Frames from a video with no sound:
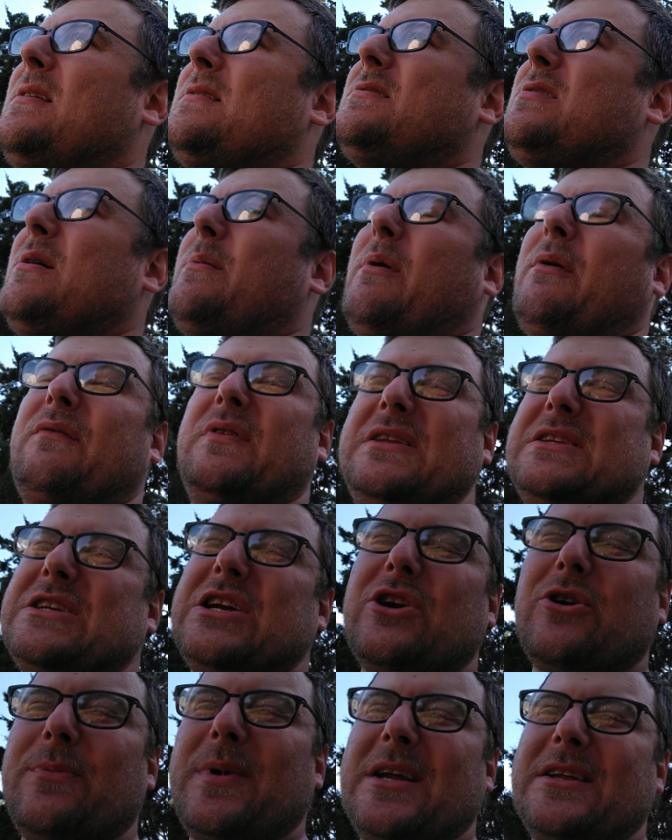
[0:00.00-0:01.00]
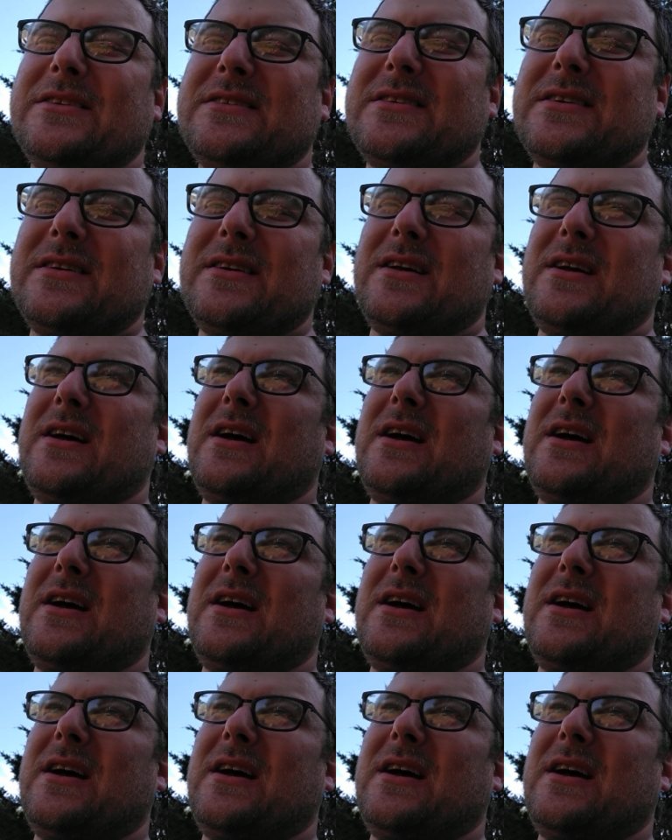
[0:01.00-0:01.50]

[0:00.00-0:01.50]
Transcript: term of endearment.